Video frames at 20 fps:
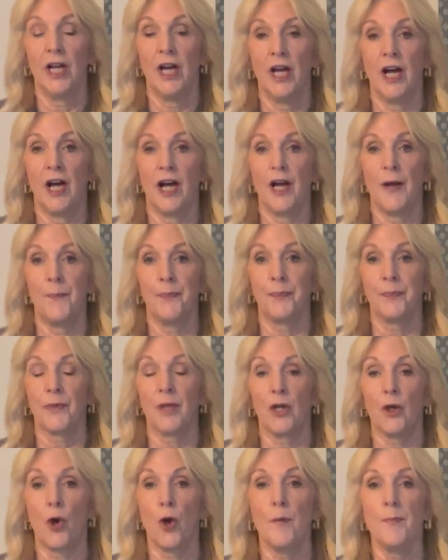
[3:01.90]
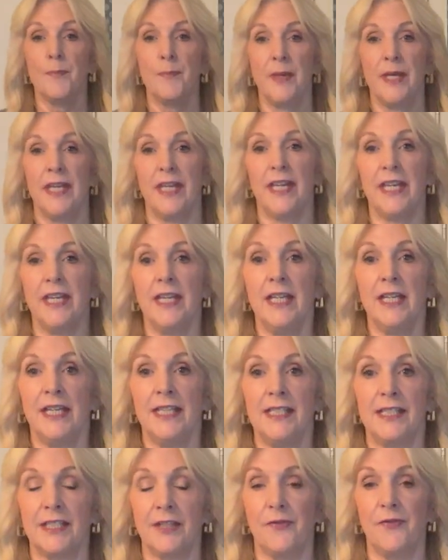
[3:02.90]
On me,
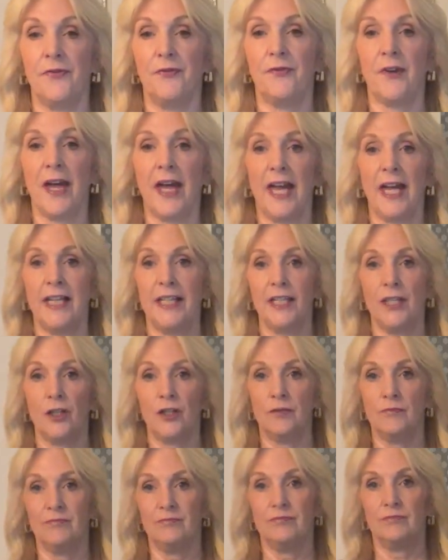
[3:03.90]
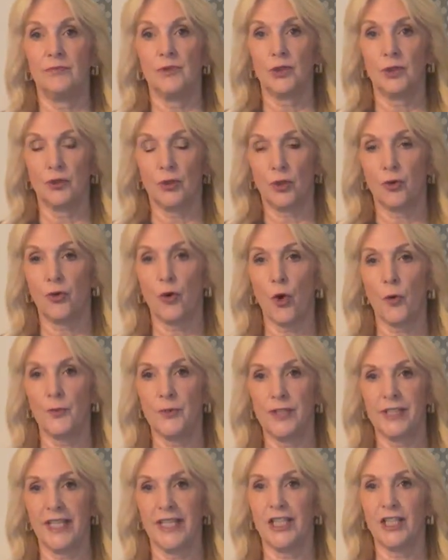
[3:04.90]
it's a fairly
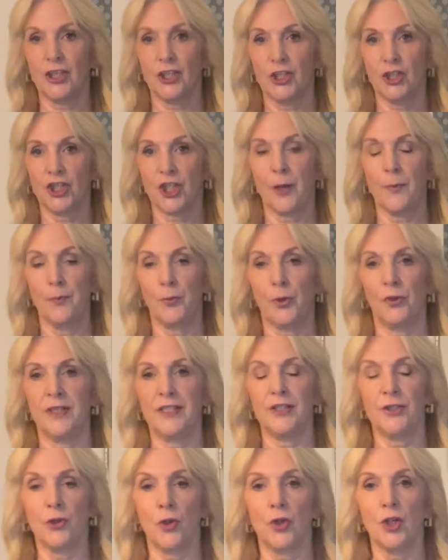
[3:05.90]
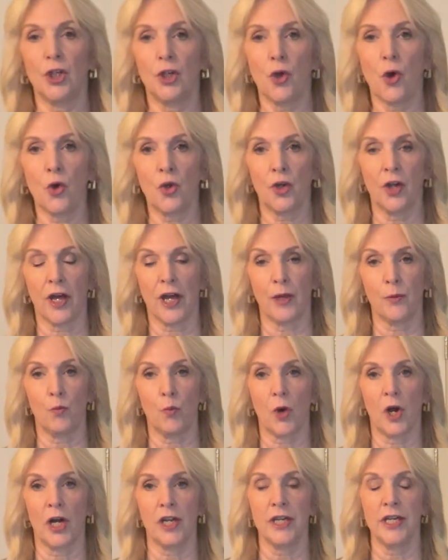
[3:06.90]
cropped-ish jumper. It's not a long line
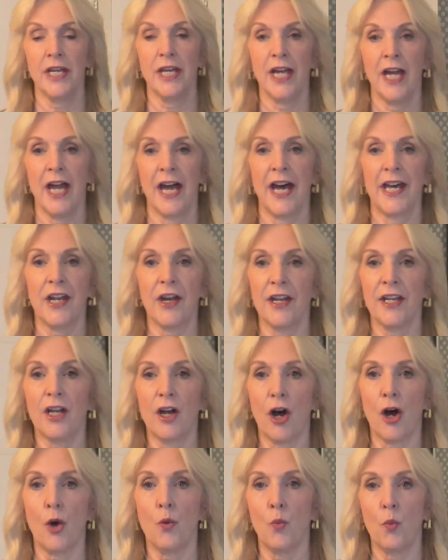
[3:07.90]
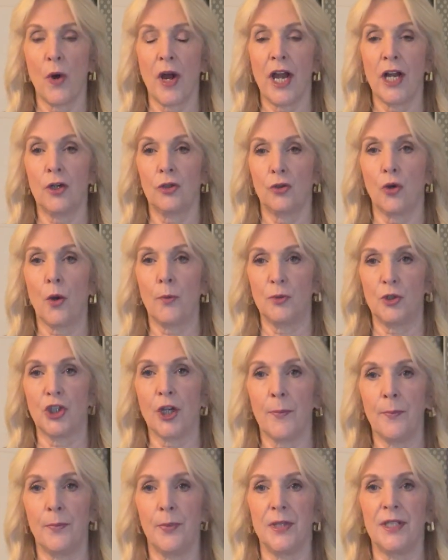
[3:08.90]
one, and I can't wear crop
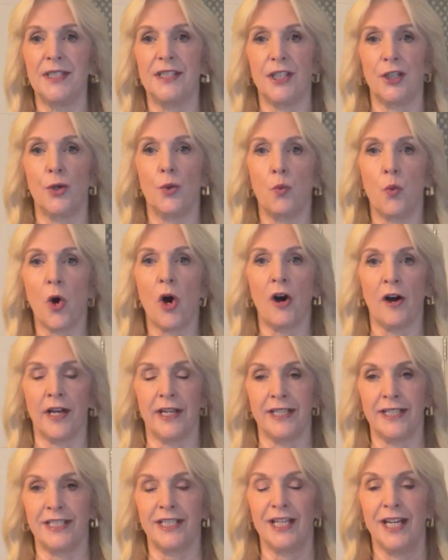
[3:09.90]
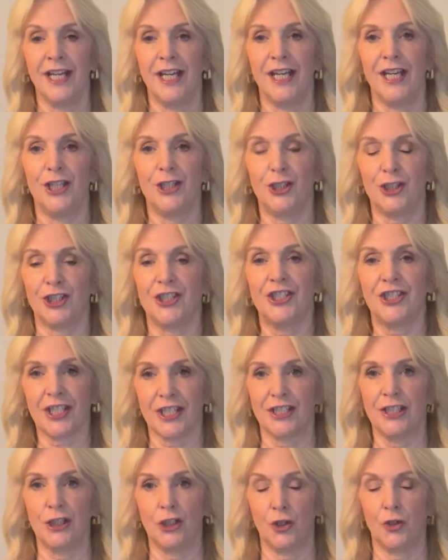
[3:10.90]
jumpers that are wide. It just
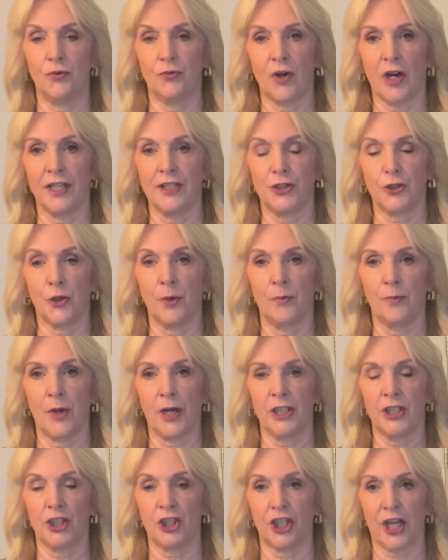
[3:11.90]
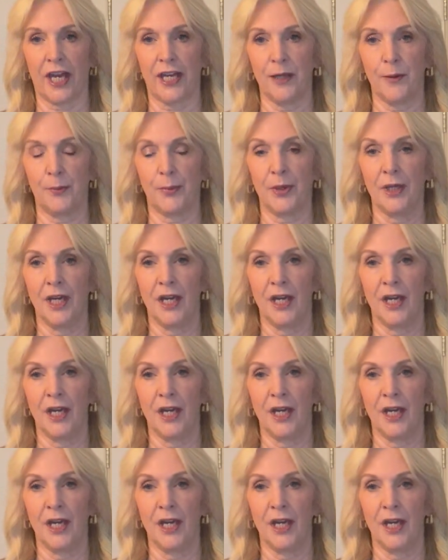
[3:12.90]
doesn't look right on my shape